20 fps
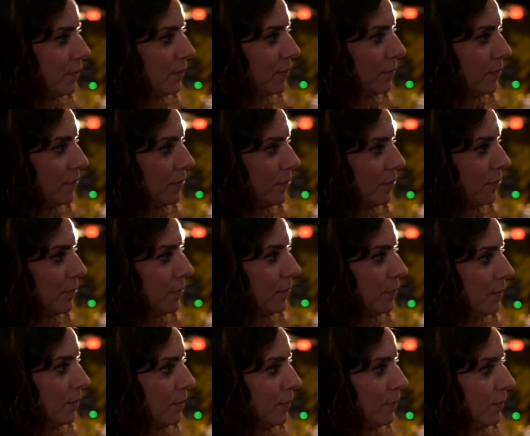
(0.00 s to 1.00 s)

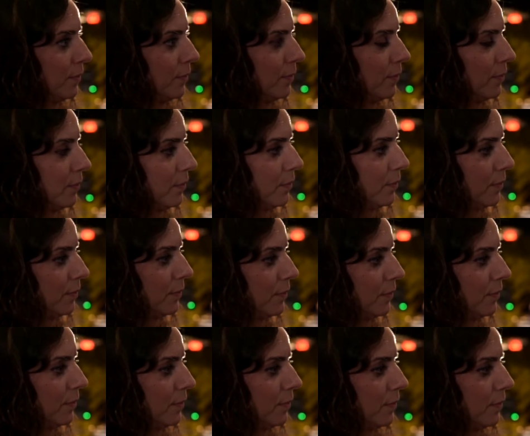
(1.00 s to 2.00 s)

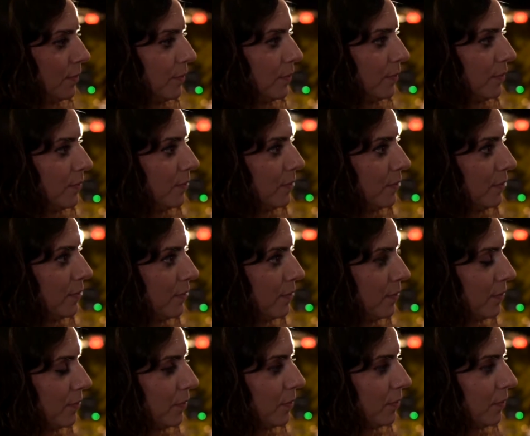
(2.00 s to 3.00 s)

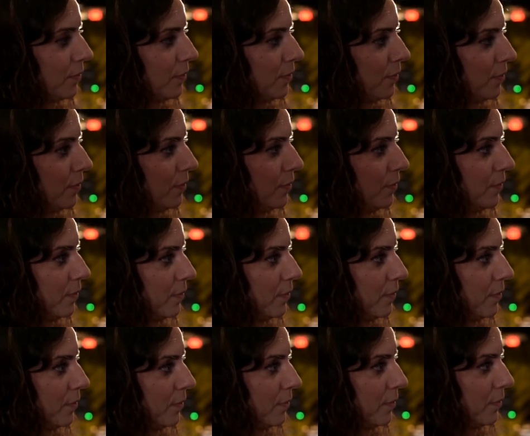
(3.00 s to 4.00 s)

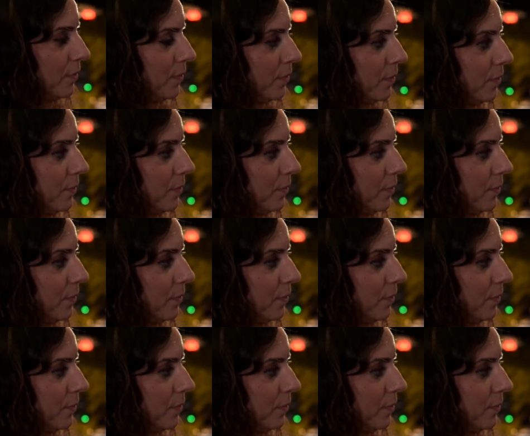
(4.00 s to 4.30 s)
(silent)